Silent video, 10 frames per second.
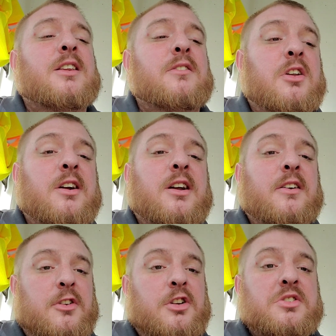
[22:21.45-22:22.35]
if you're
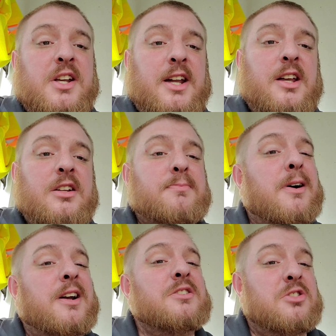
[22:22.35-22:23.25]
giving you a ticket, it's
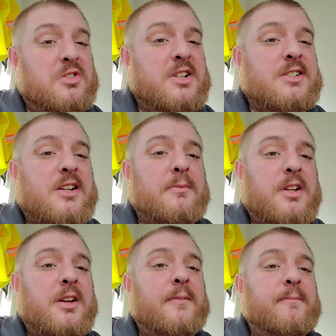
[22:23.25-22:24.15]
probably because you did
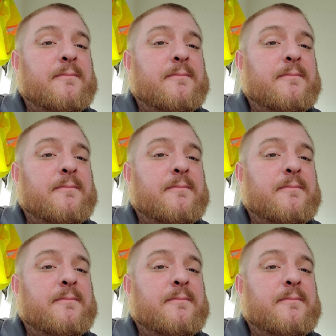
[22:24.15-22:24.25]
something,